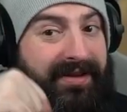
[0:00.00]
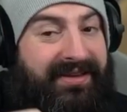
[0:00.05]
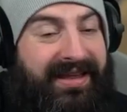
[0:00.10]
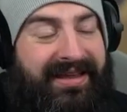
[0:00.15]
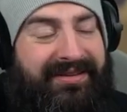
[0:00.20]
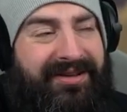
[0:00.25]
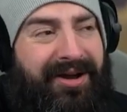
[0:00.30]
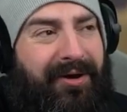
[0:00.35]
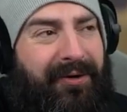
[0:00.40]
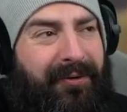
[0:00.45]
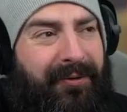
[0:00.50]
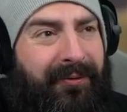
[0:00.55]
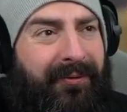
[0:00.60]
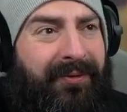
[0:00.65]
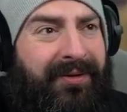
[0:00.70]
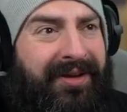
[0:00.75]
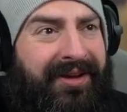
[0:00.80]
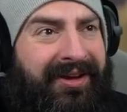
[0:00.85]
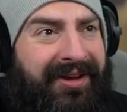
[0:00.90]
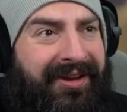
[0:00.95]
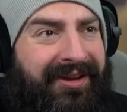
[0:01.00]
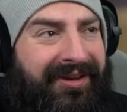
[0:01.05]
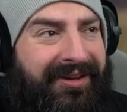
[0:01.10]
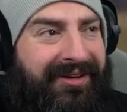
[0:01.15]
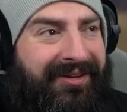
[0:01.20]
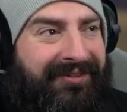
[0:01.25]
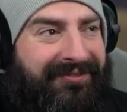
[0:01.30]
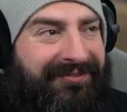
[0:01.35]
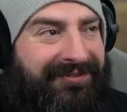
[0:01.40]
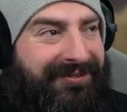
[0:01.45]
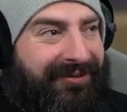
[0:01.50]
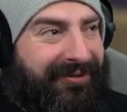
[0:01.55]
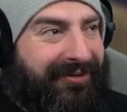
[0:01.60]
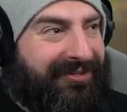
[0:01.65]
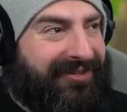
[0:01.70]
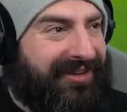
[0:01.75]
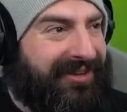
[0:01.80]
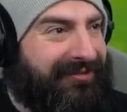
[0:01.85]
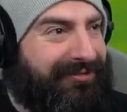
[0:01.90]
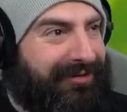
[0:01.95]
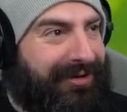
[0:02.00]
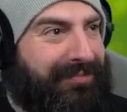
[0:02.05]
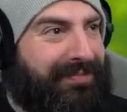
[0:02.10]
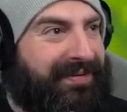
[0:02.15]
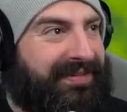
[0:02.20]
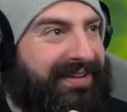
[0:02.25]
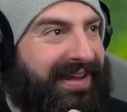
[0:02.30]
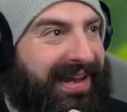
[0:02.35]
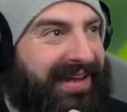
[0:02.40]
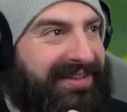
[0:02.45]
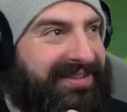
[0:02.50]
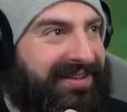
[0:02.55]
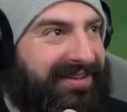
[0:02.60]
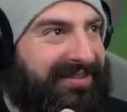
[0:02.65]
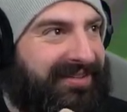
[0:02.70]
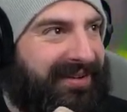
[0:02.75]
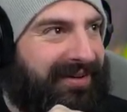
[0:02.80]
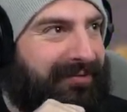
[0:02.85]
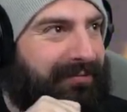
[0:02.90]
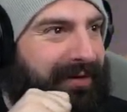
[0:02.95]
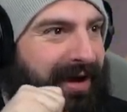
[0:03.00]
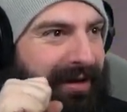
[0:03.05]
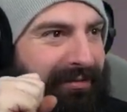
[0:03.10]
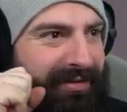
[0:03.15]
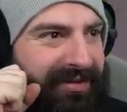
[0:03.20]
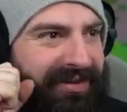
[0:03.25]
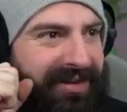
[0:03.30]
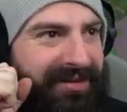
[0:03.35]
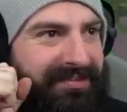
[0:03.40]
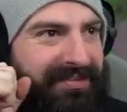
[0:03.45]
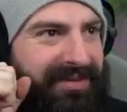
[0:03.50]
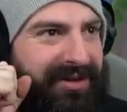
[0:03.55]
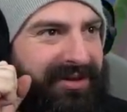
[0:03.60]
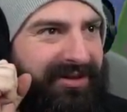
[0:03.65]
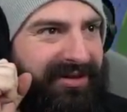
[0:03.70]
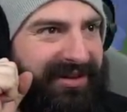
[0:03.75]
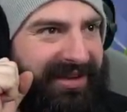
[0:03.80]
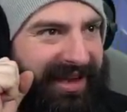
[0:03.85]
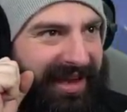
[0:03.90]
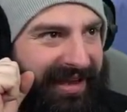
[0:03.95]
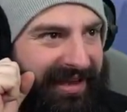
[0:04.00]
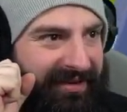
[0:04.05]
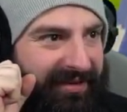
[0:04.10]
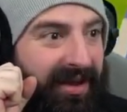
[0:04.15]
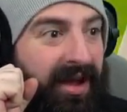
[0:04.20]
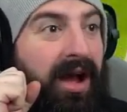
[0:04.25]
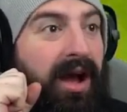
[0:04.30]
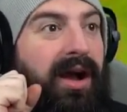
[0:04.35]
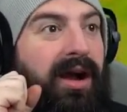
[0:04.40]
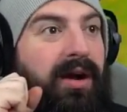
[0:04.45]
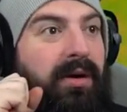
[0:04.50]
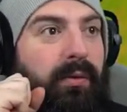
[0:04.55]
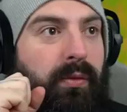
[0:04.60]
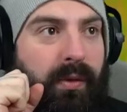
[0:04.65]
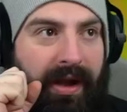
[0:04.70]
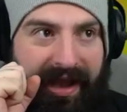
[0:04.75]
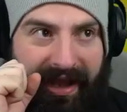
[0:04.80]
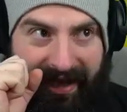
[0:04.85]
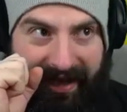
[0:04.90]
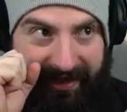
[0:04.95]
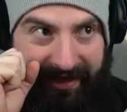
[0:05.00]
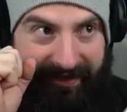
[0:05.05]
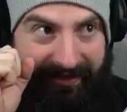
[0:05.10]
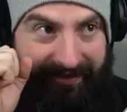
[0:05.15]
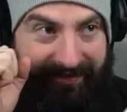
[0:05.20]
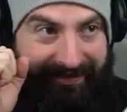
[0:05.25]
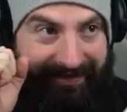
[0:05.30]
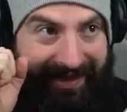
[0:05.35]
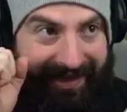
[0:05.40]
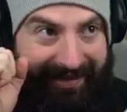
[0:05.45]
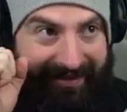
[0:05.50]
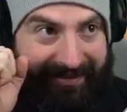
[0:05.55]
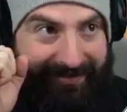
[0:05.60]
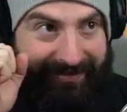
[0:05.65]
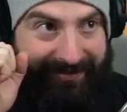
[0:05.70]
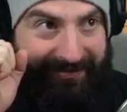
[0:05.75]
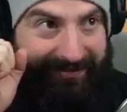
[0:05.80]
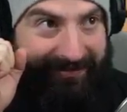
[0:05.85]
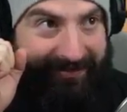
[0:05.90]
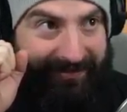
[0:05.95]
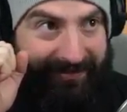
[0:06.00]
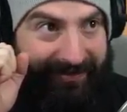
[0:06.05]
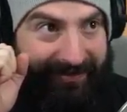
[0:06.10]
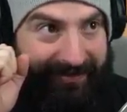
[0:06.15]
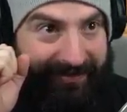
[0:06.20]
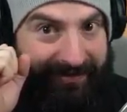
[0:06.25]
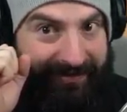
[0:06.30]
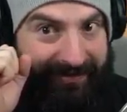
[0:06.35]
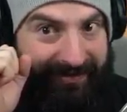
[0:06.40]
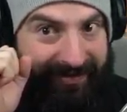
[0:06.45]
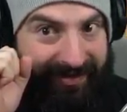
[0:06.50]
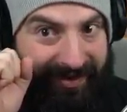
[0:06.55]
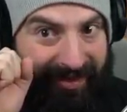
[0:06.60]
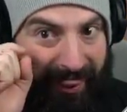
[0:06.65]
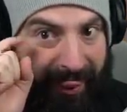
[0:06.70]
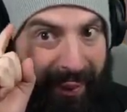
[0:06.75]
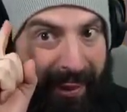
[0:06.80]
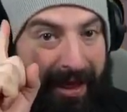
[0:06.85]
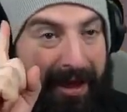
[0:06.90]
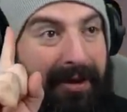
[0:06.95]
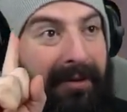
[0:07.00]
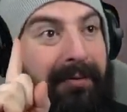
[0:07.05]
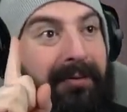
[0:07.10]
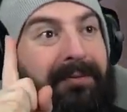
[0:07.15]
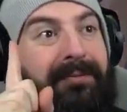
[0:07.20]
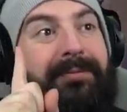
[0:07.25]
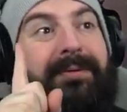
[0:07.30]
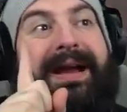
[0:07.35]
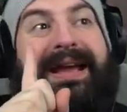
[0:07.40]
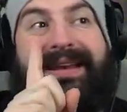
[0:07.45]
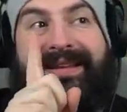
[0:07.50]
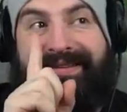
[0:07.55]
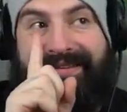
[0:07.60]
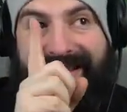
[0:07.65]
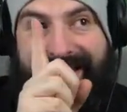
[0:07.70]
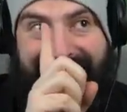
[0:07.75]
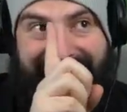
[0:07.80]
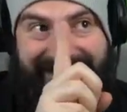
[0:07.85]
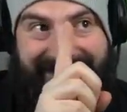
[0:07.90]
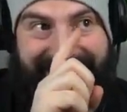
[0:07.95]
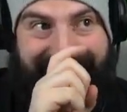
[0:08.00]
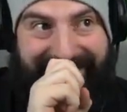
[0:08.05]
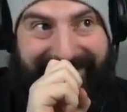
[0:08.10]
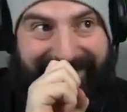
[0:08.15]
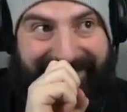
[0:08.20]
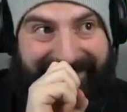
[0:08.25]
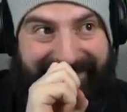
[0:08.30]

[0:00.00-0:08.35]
Let's go. 40 crowputation. So where was Lemur again? Wait a second. Wait a second.